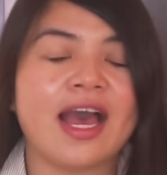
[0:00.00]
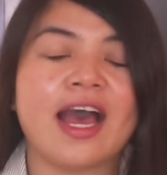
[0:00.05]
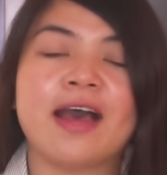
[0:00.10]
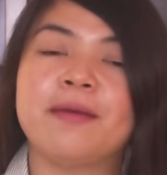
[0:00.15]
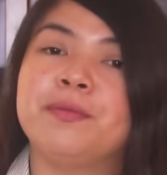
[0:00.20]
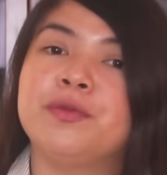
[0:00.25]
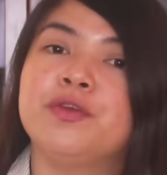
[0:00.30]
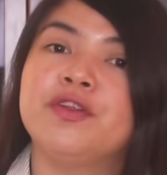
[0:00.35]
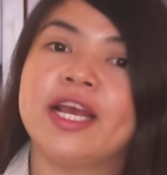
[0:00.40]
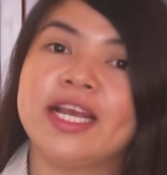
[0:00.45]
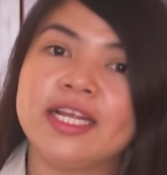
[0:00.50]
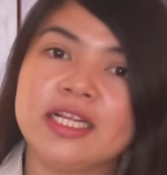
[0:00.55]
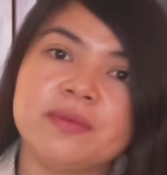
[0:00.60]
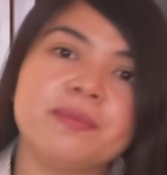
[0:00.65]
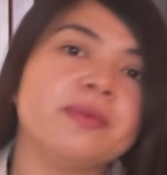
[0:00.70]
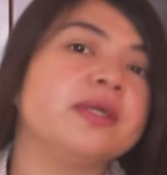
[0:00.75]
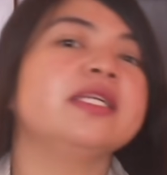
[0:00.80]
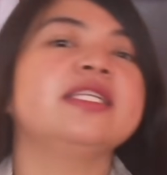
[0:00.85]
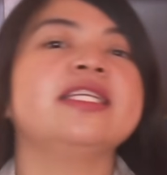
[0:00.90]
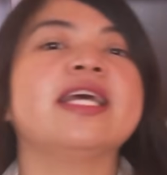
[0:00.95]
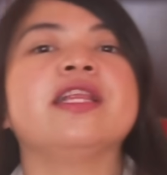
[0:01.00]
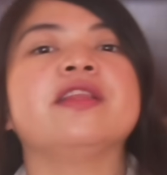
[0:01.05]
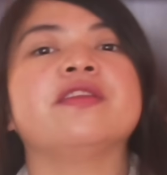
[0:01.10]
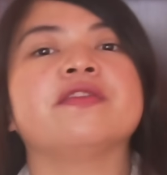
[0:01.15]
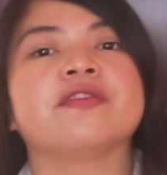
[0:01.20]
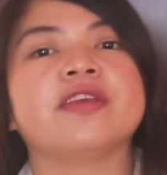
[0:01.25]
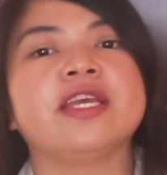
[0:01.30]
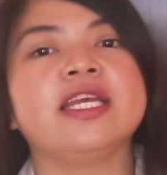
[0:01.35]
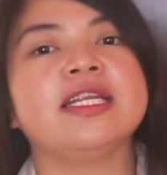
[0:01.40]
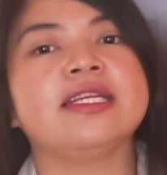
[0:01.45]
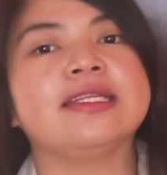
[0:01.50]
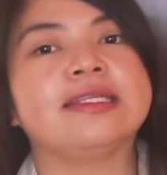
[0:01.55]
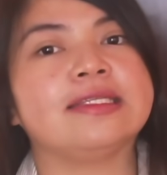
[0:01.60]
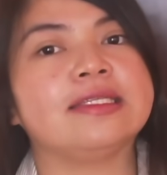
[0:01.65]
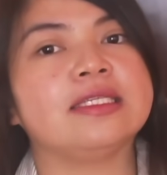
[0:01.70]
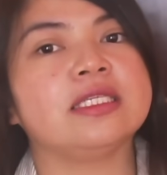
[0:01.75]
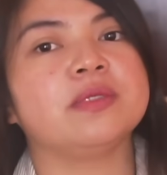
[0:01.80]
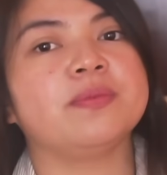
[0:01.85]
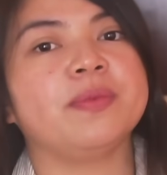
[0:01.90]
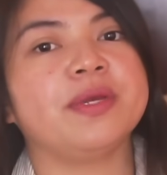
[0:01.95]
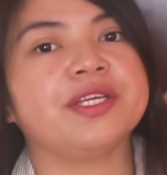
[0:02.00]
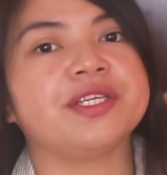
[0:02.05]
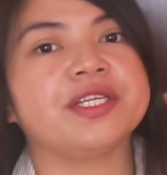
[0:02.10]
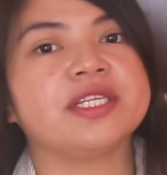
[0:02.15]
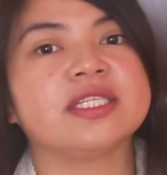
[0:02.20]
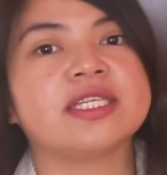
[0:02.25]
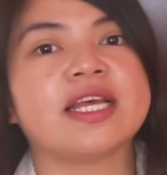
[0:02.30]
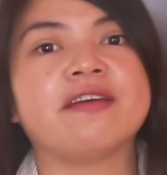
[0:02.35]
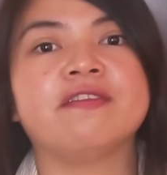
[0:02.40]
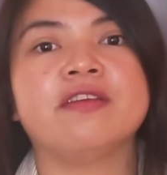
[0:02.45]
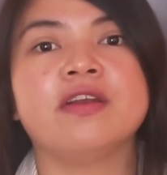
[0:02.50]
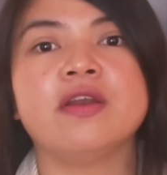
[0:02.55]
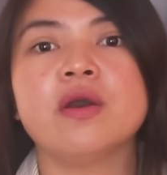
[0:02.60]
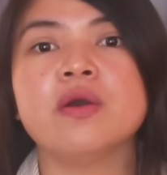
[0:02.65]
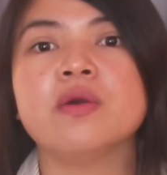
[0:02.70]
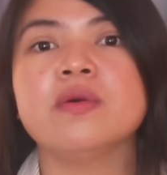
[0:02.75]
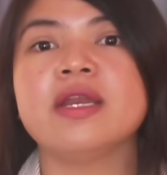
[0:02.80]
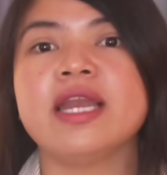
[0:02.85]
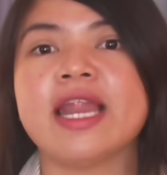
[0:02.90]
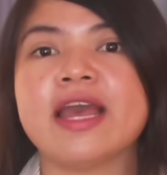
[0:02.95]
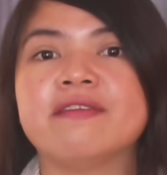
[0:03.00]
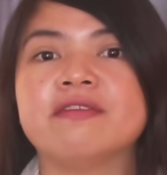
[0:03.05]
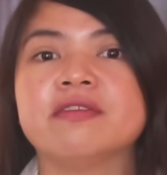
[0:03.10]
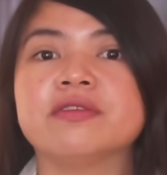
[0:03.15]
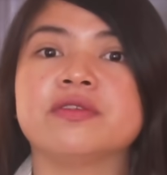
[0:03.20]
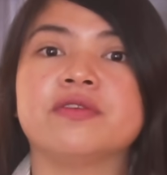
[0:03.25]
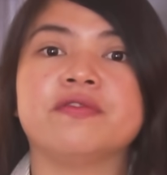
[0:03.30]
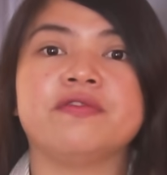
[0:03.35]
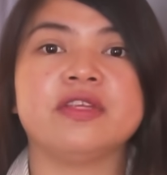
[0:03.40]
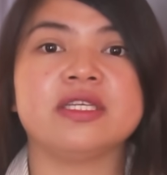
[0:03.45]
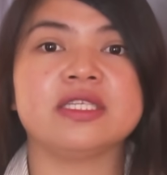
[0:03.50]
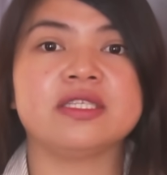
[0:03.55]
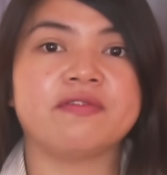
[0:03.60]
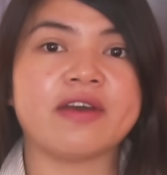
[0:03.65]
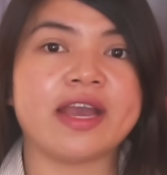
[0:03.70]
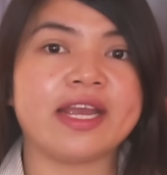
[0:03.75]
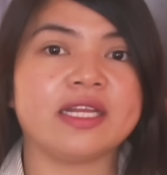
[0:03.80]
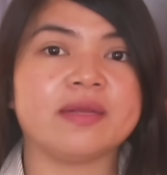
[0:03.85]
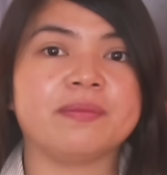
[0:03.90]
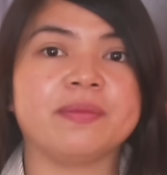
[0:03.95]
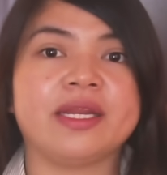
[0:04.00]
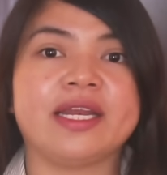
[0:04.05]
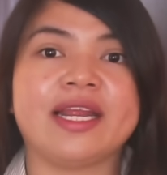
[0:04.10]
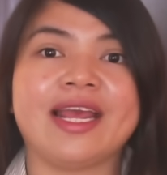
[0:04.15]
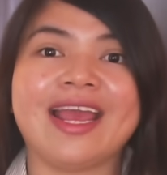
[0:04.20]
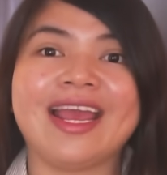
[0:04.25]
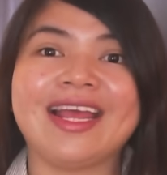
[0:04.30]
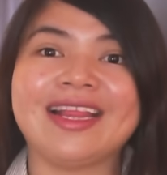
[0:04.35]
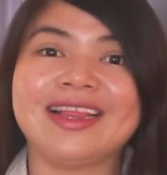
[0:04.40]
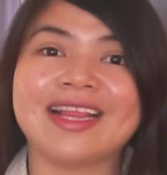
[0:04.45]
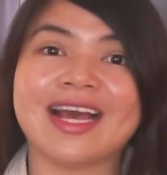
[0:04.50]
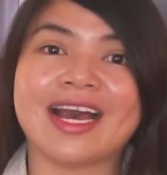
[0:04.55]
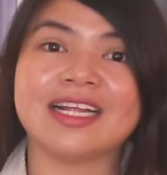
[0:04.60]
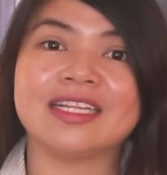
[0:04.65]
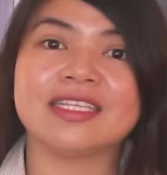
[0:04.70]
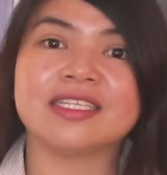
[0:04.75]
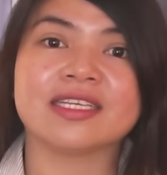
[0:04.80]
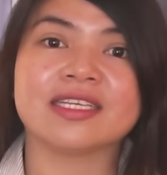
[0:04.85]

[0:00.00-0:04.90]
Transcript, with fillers: Up to 90% of kidney disease patients have low levels of this vitamin and that